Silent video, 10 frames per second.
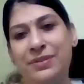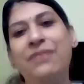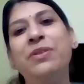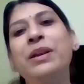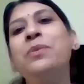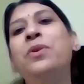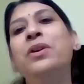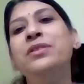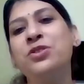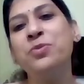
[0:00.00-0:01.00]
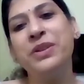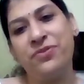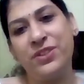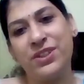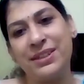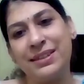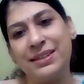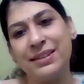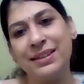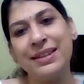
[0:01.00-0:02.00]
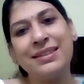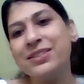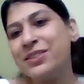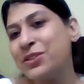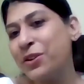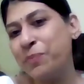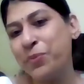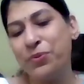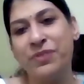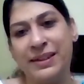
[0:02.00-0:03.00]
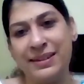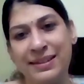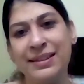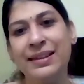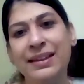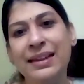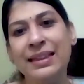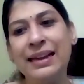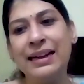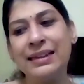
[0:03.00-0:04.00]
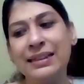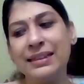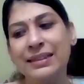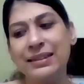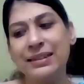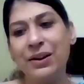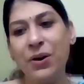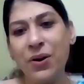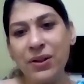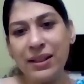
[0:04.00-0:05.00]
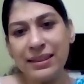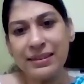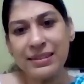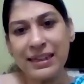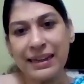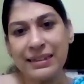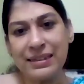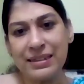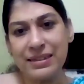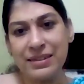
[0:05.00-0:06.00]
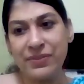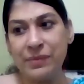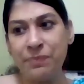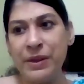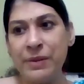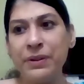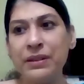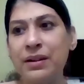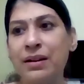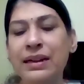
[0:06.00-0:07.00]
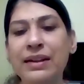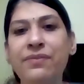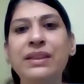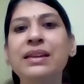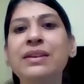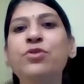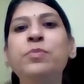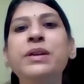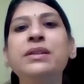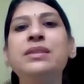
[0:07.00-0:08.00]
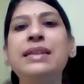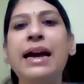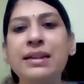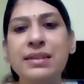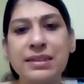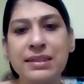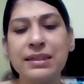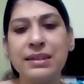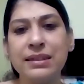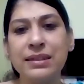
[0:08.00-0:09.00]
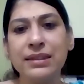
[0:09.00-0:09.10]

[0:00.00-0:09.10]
Everybody wants to be efficient. It just got proven that all the challenges, when people thought everything would be a standstill,